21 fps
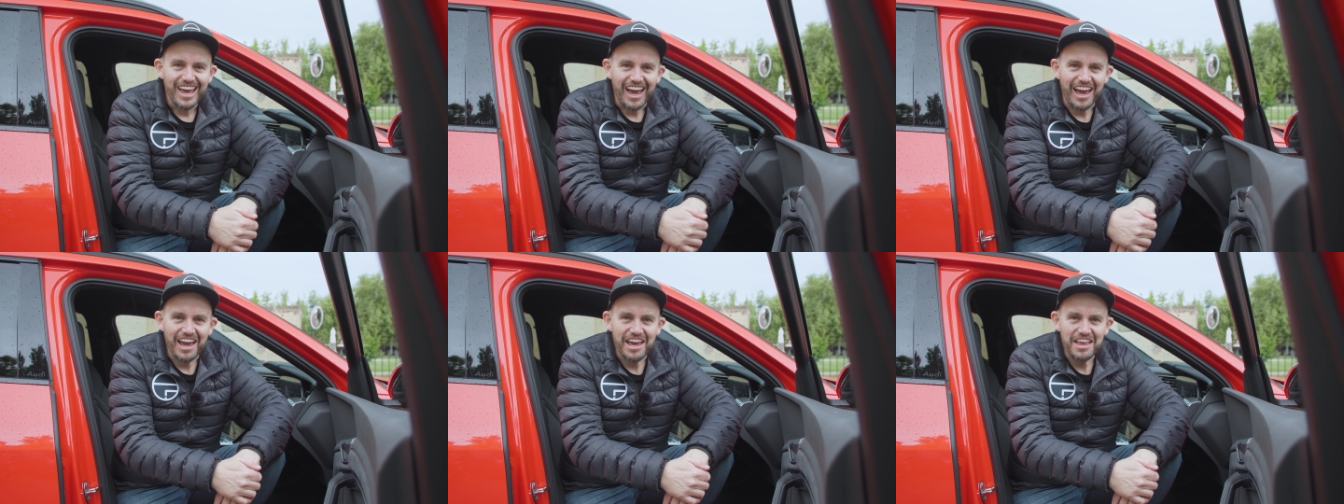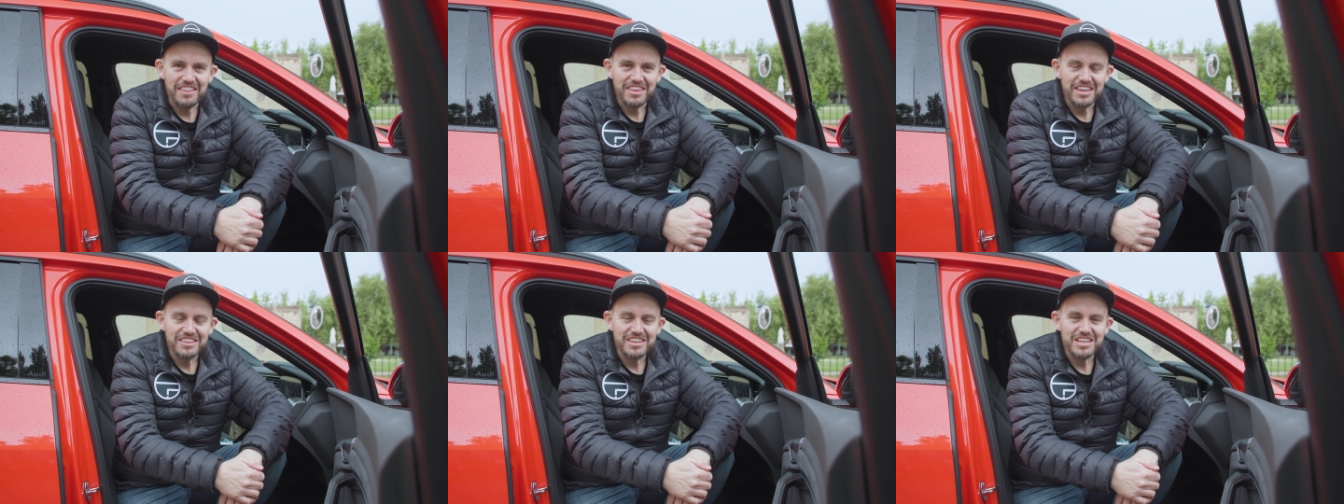
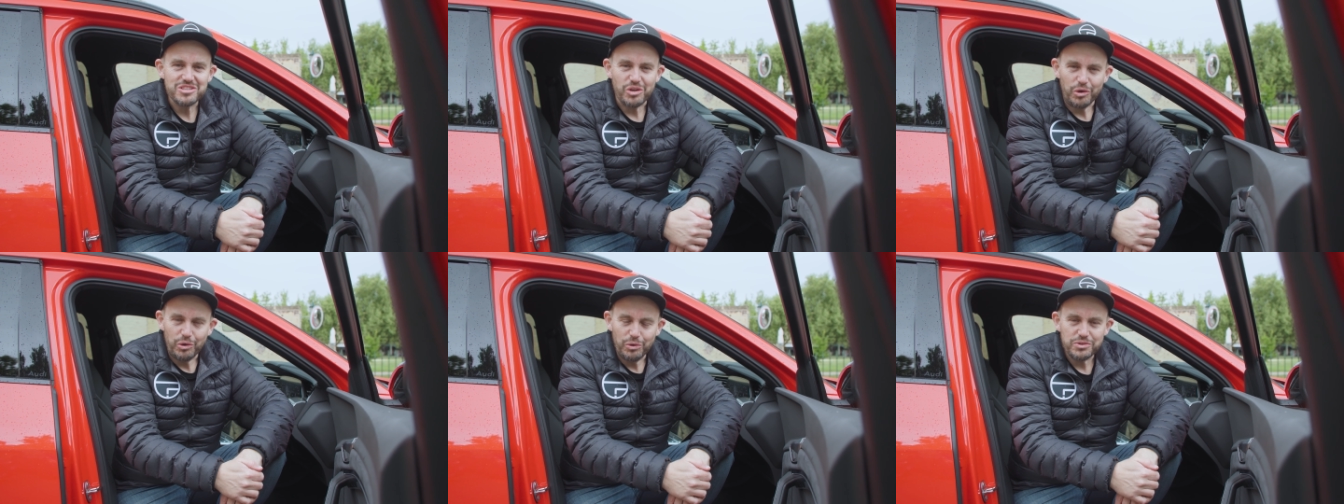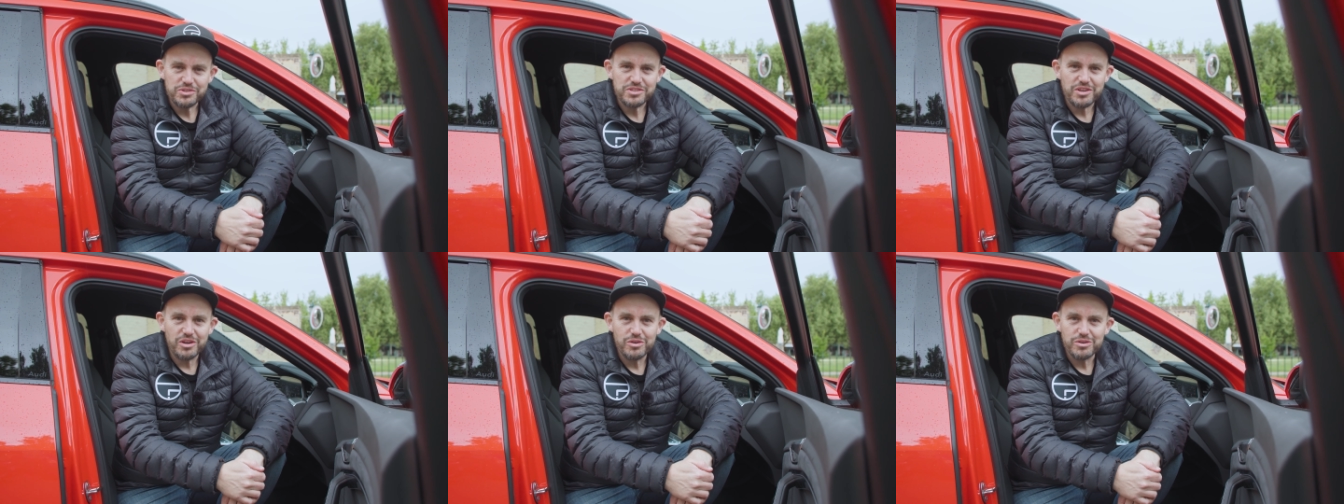And then there's
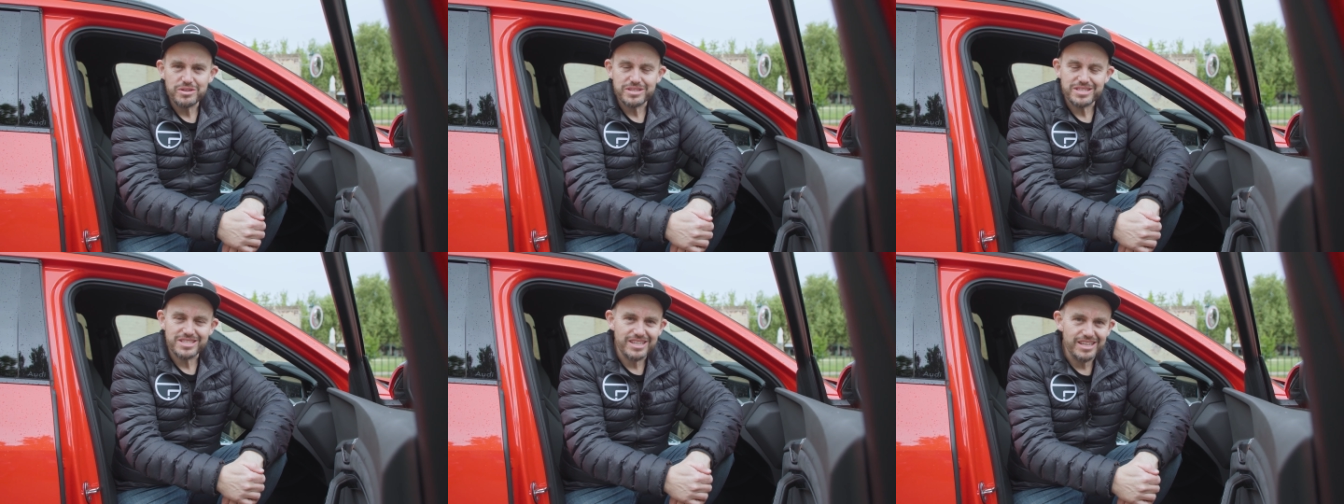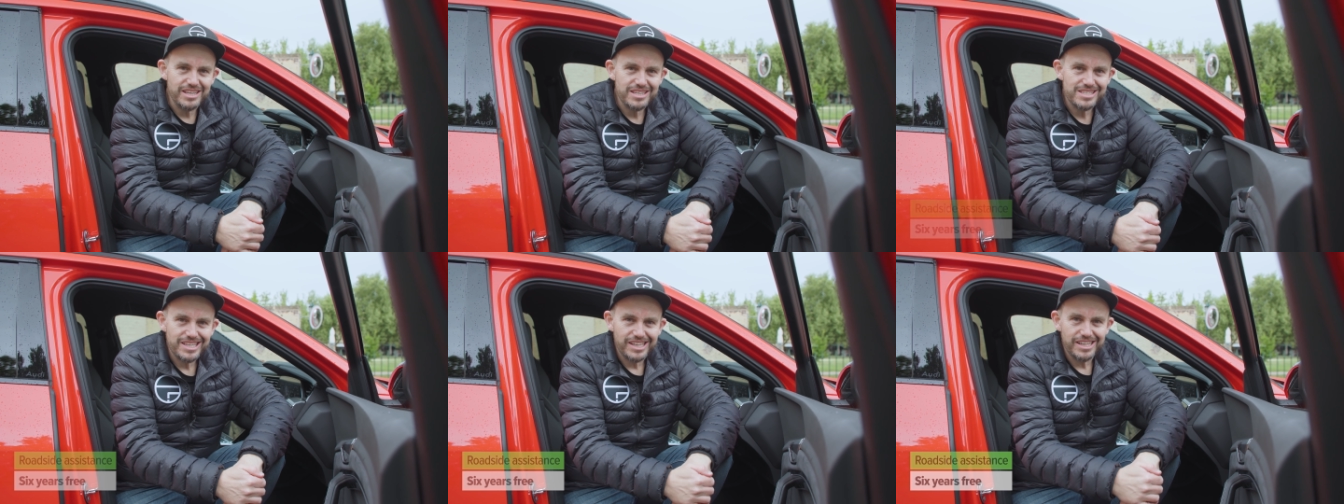also
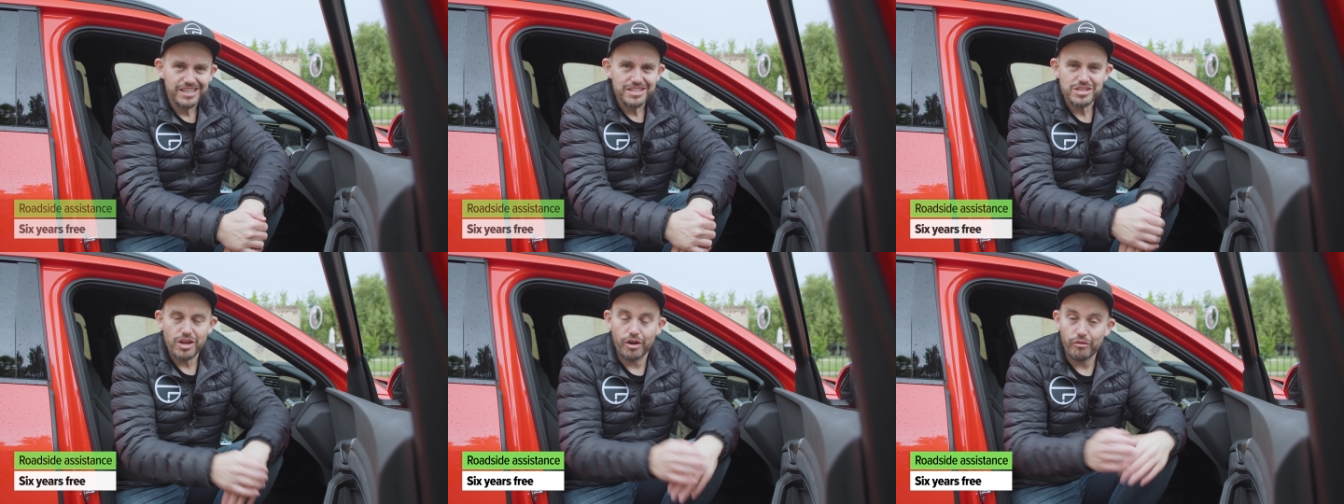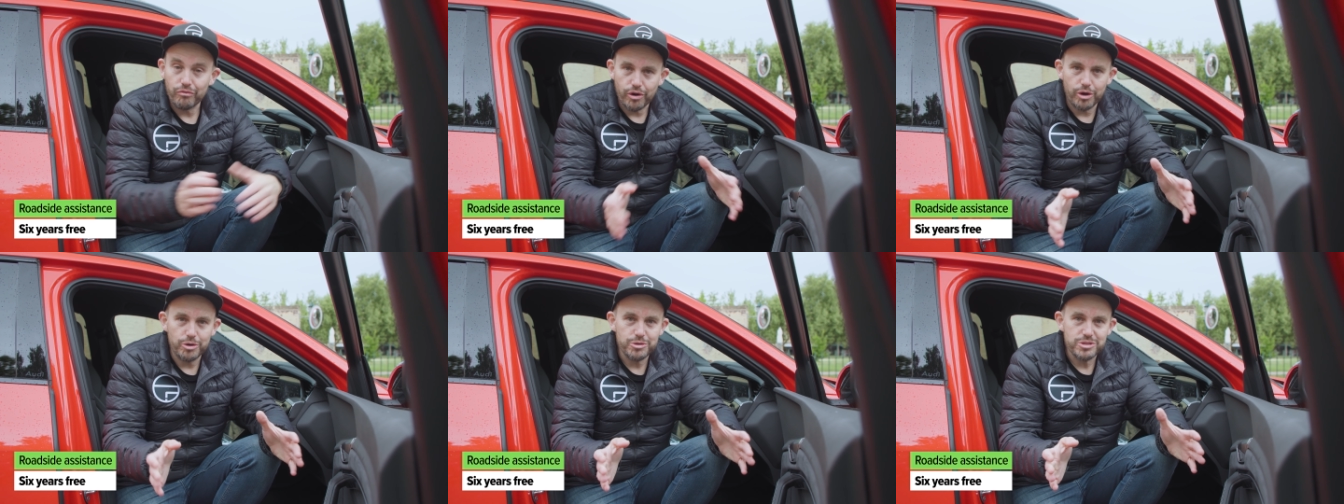six years
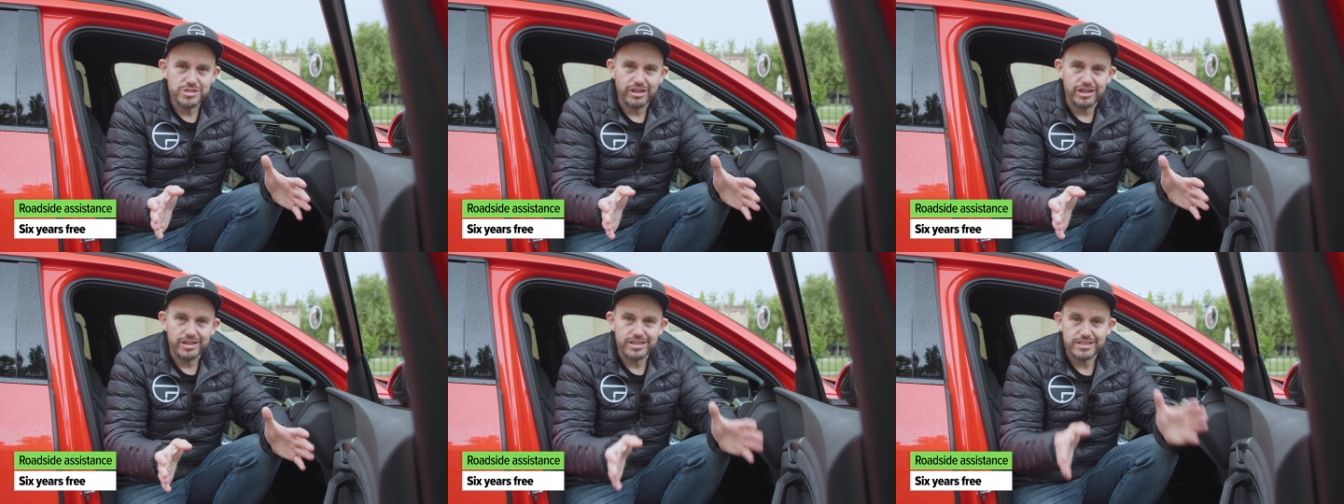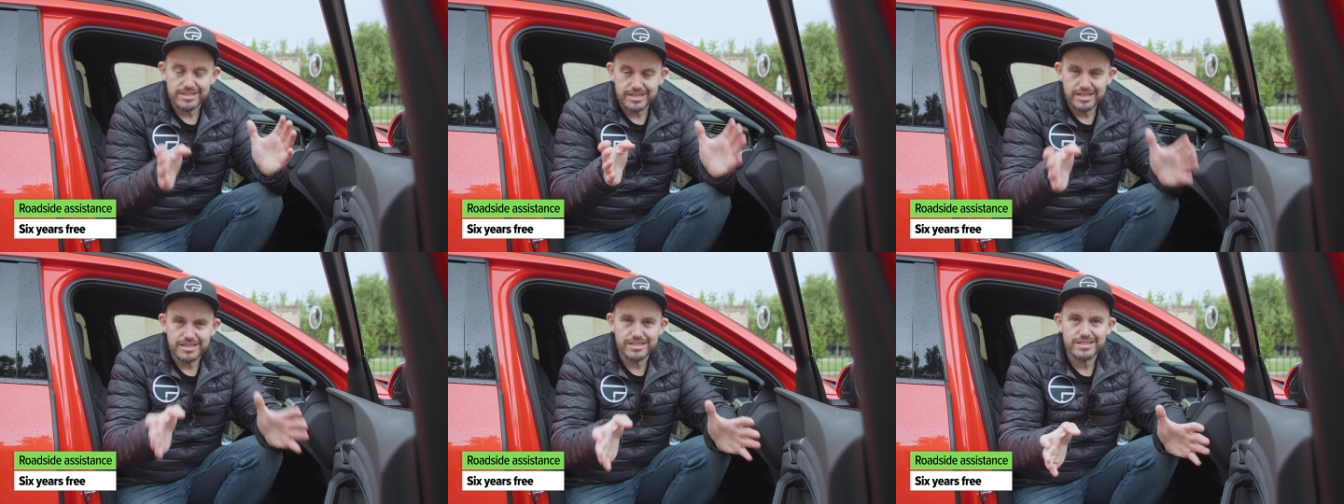of roadside
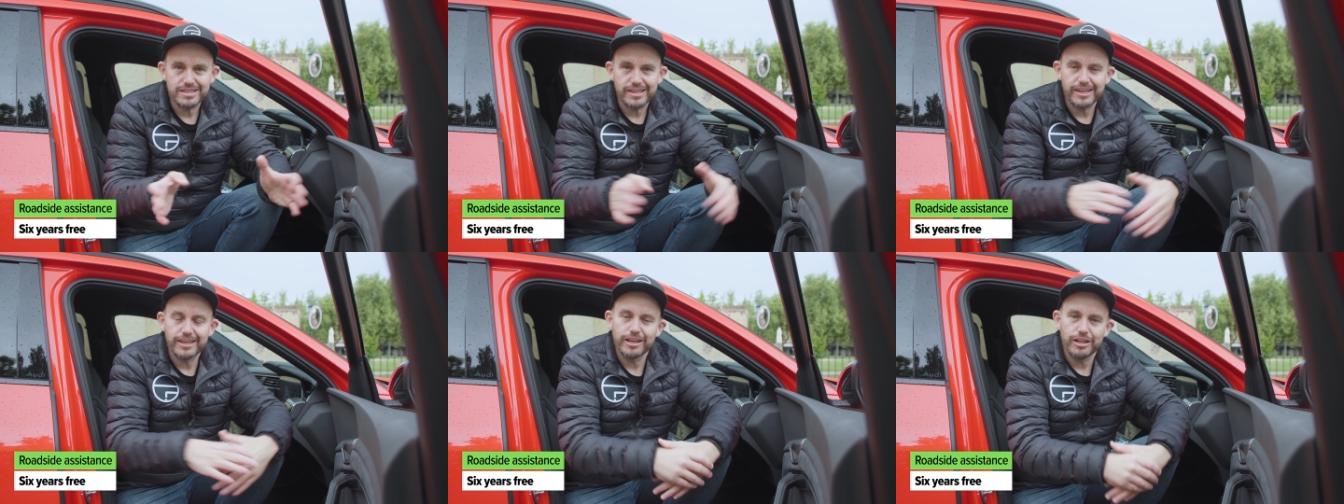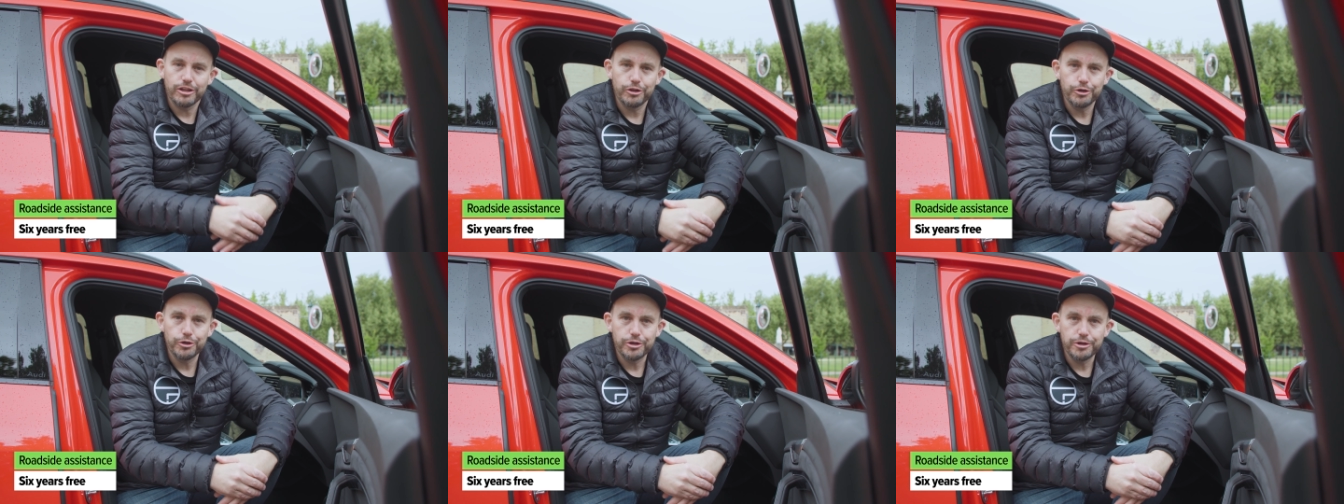assist
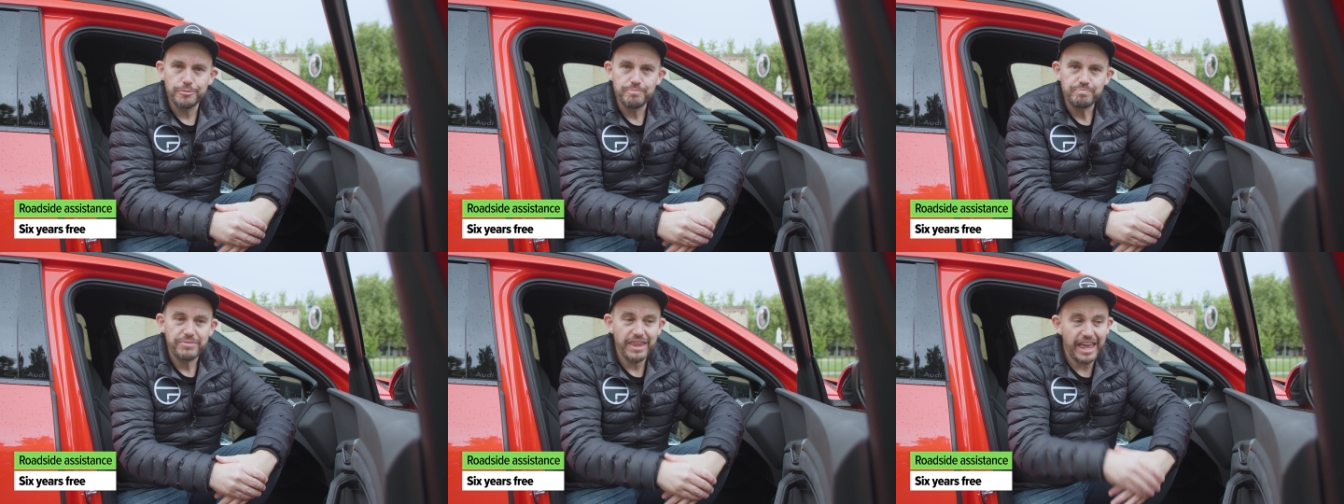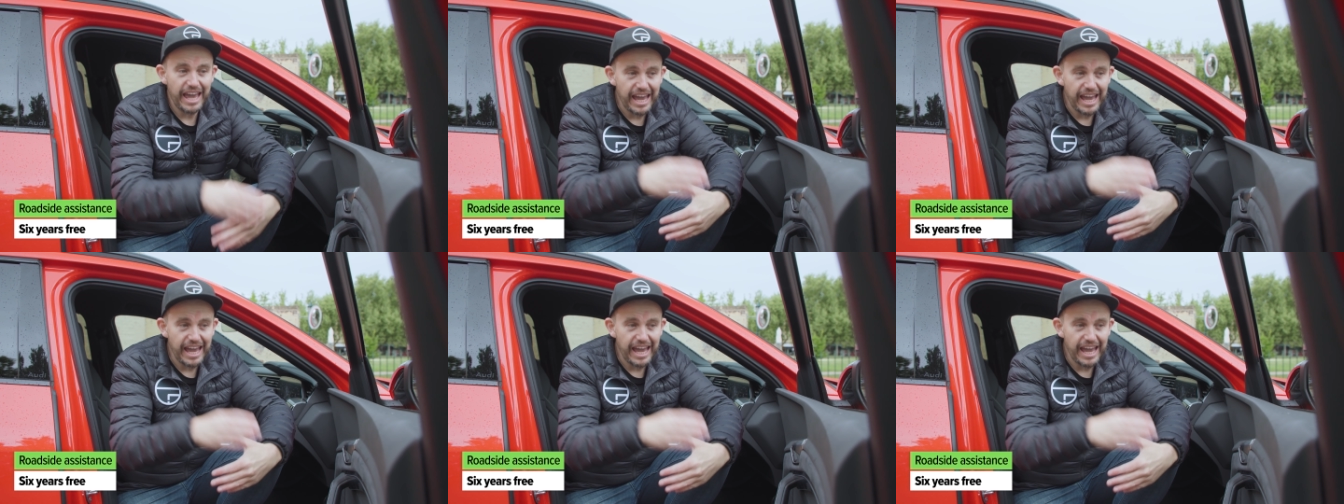included